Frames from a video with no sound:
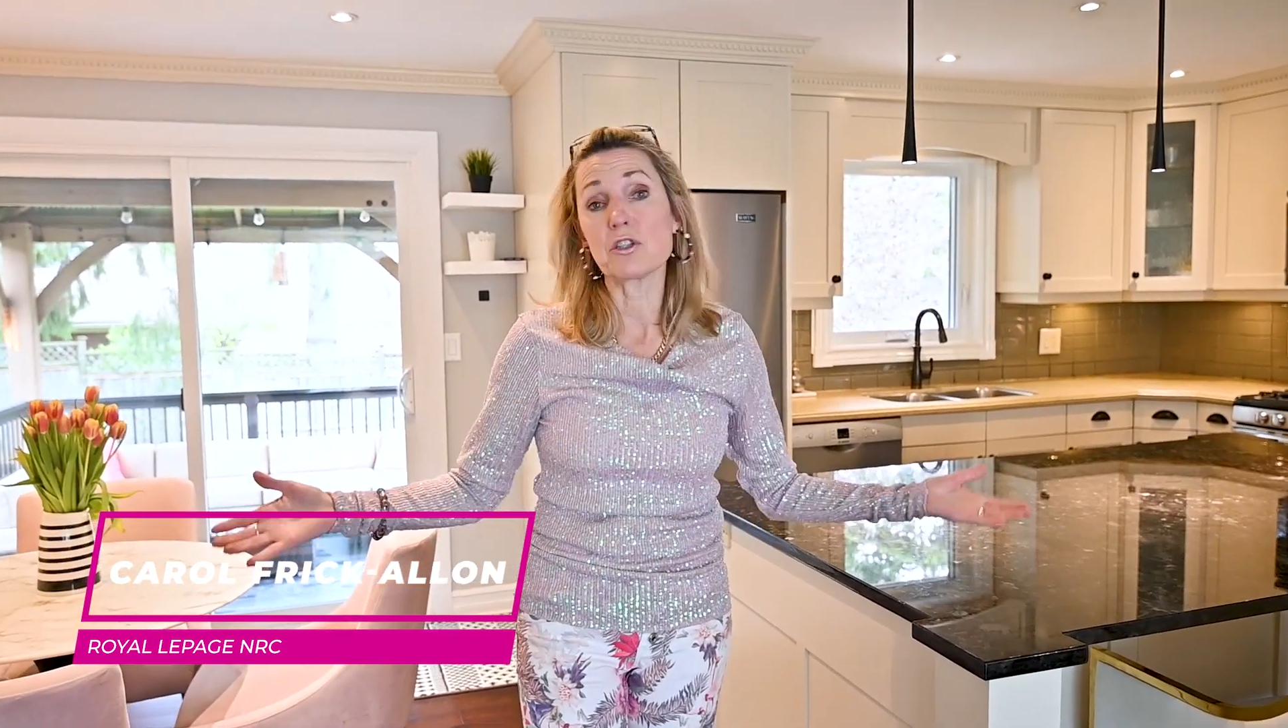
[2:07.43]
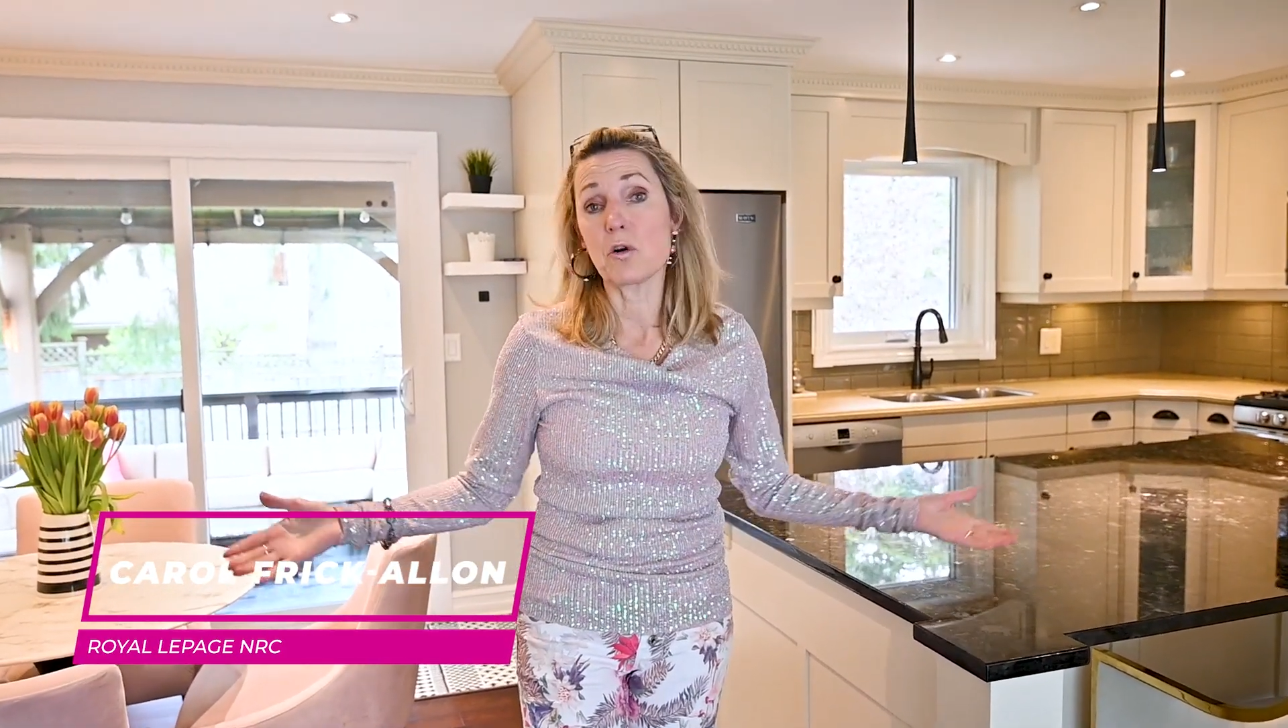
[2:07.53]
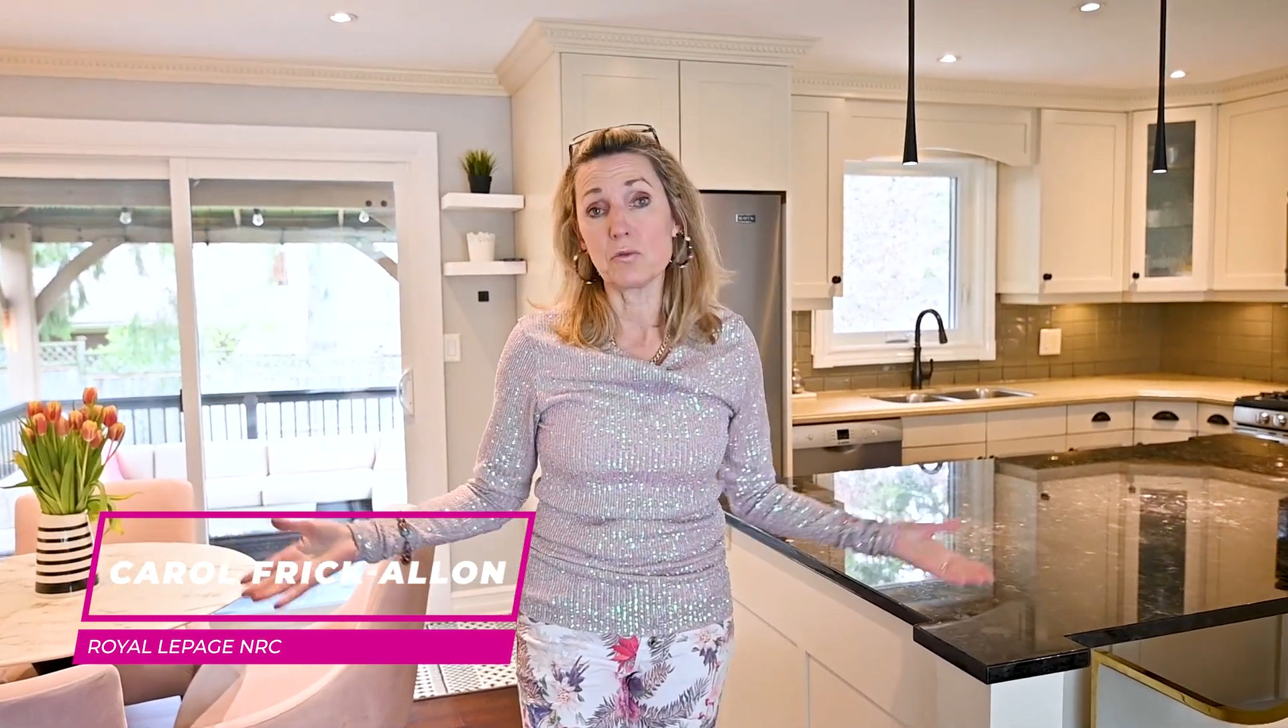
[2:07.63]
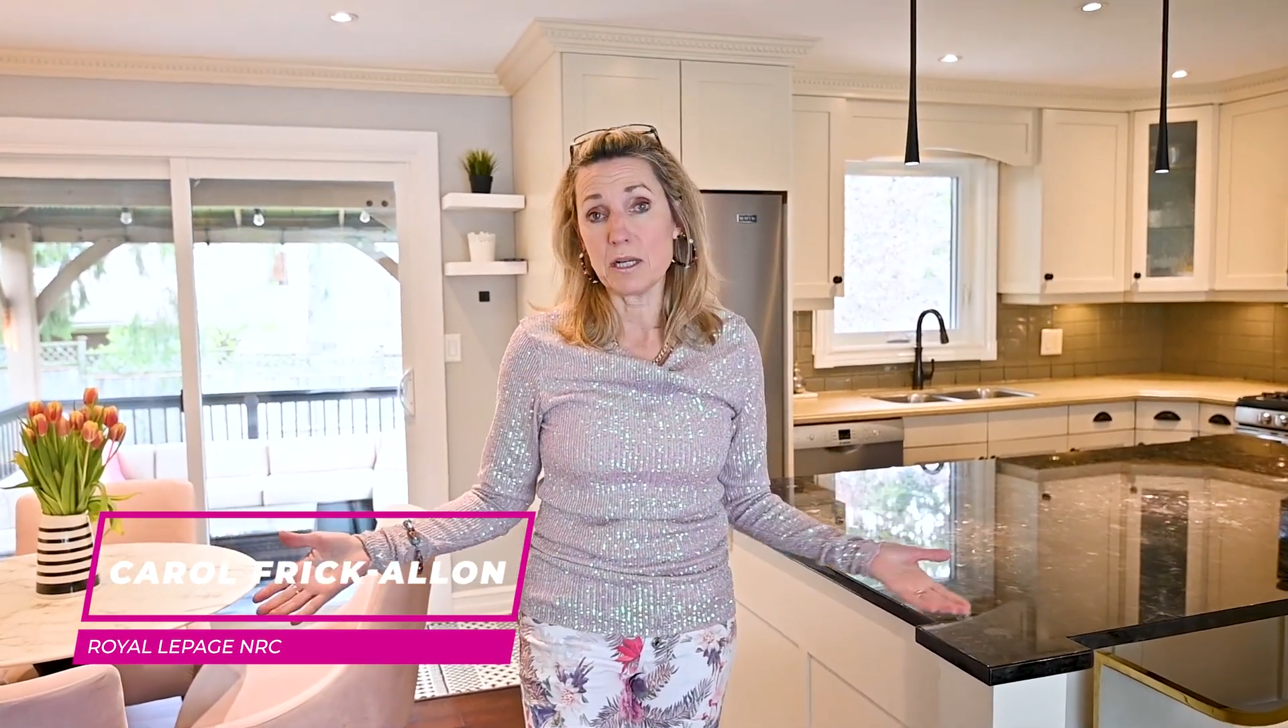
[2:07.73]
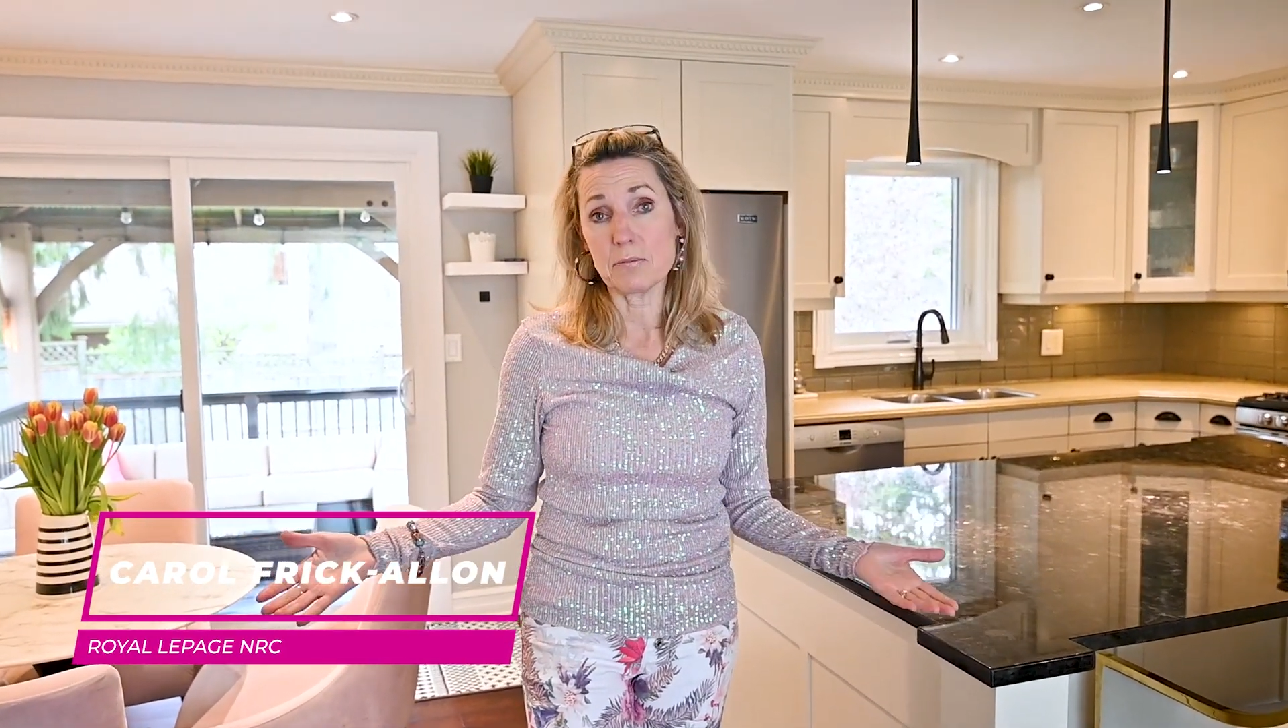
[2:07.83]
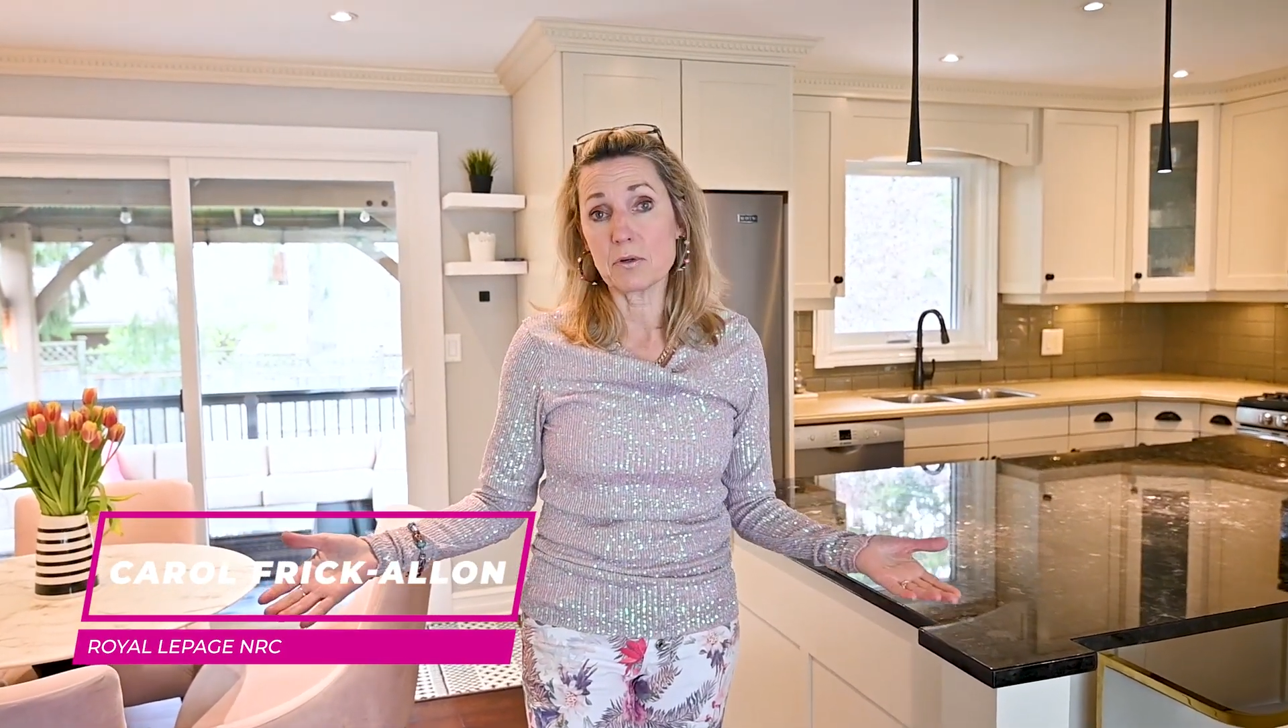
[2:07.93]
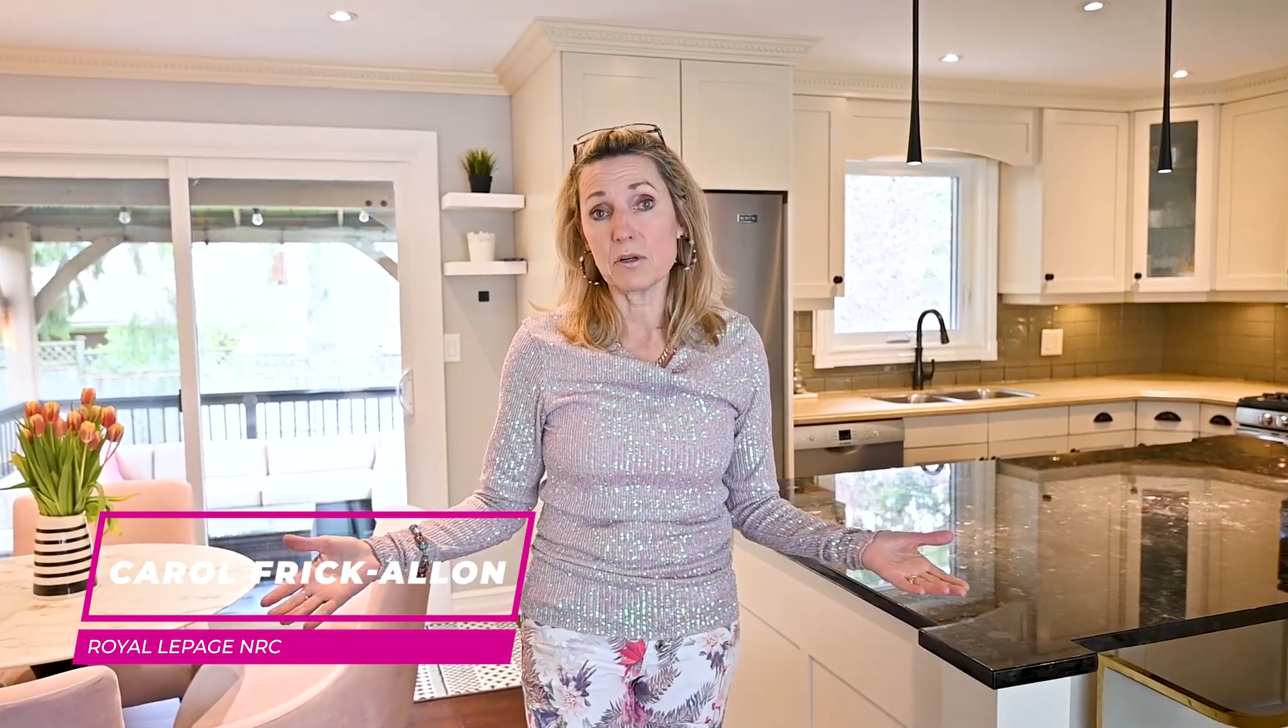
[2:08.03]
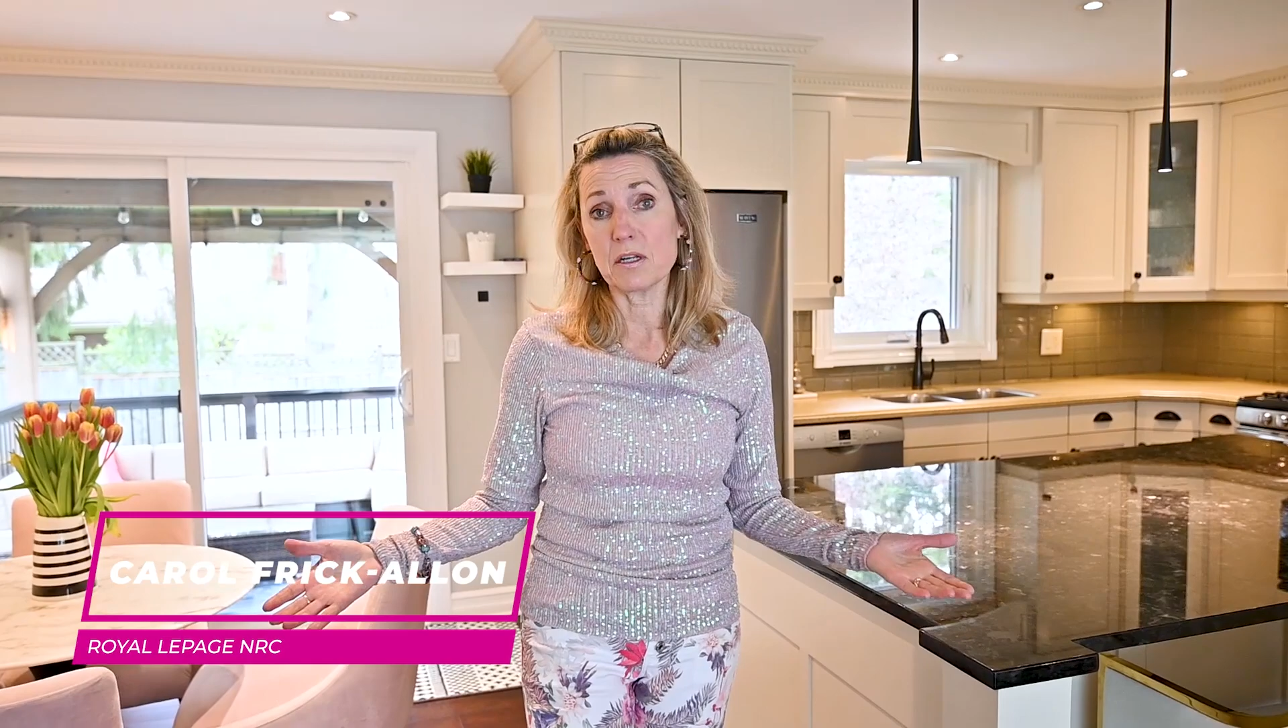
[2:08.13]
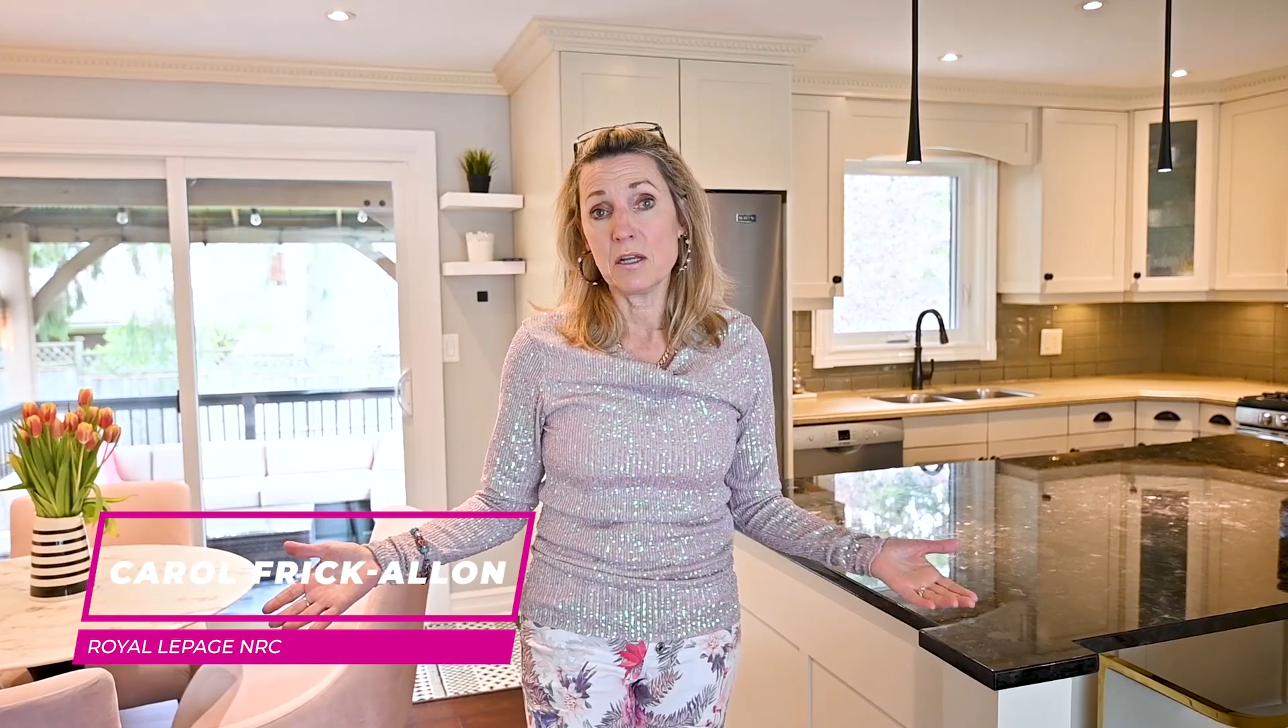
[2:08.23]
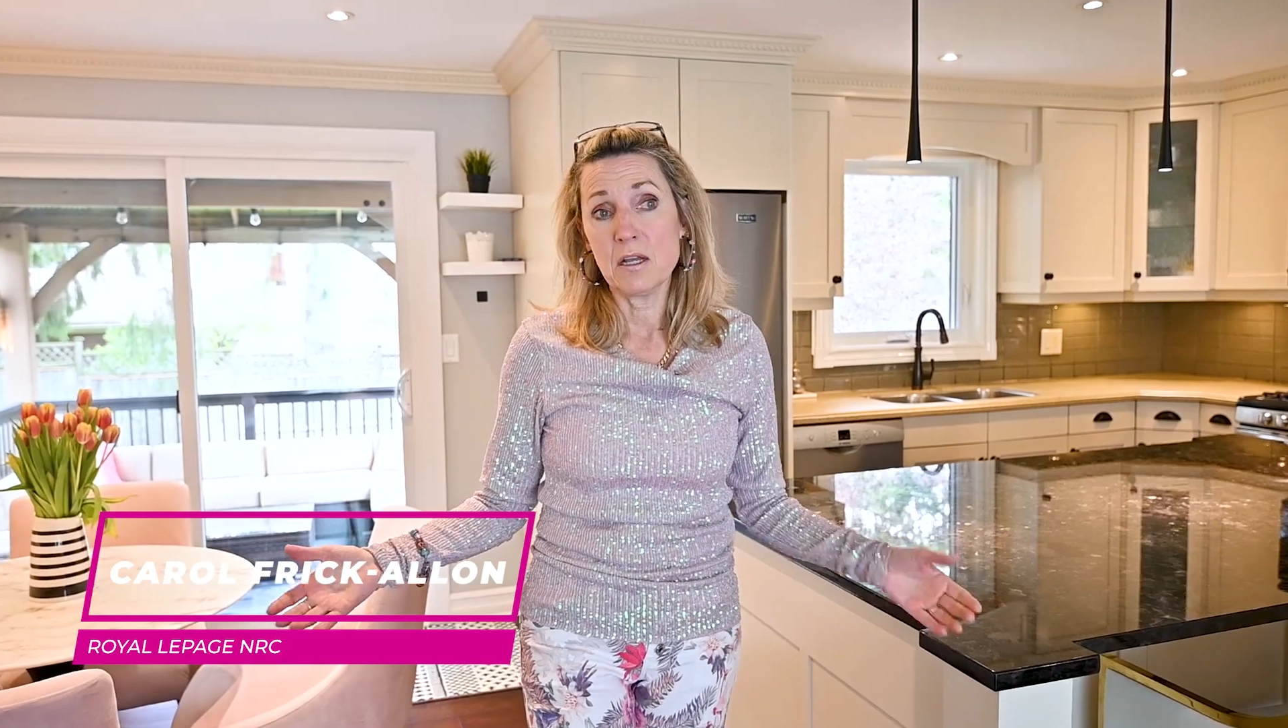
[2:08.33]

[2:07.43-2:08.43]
your own neighborhood.